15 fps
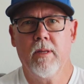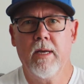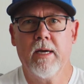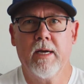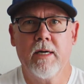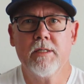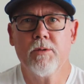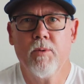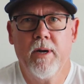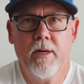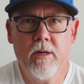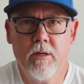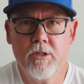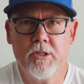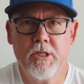Hey guys, I
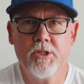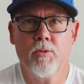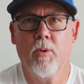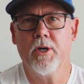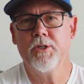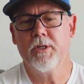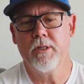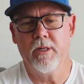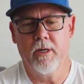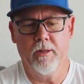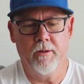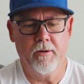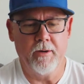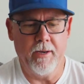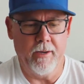ran into a situation the
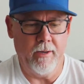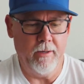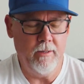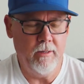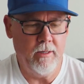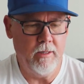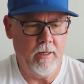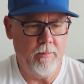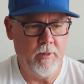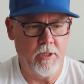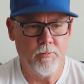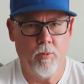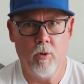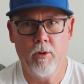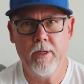other day. Um, I
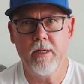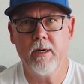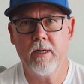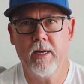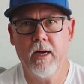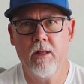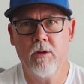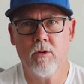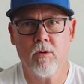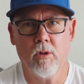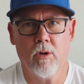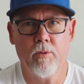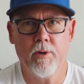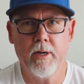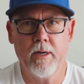was pouring in a gallon of
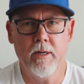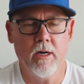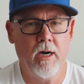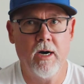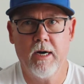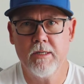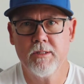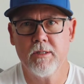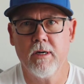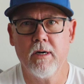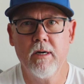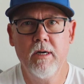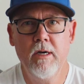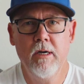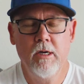chlorine, a
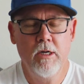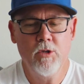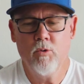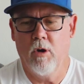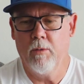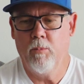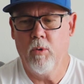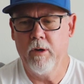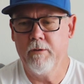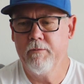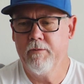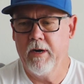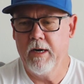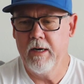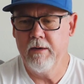Hasa
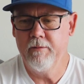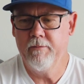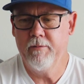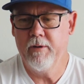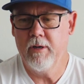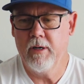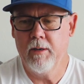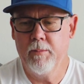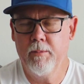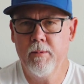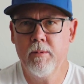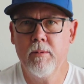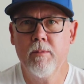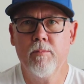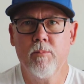12.5%
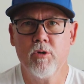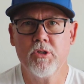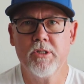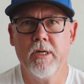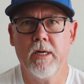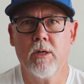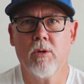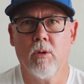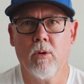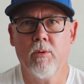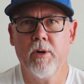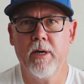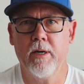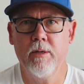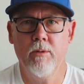uh,
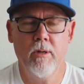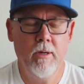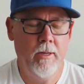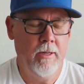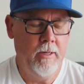chlorine,